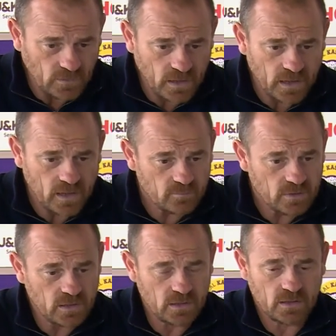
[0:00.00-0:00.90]
um,
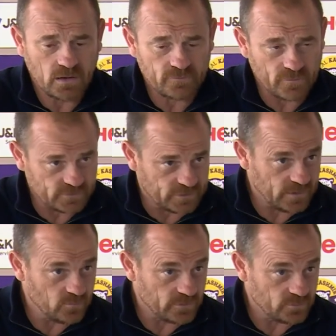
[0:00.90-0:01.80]
our first
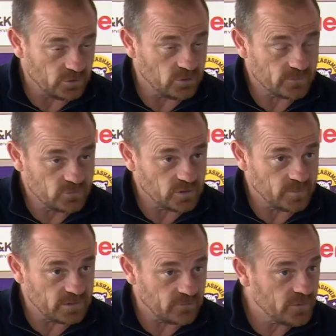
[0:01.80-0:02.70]
aim was we knew it was going to
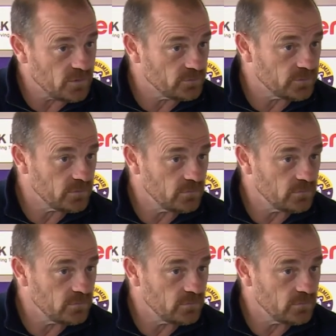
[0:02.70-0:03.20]
be difficult.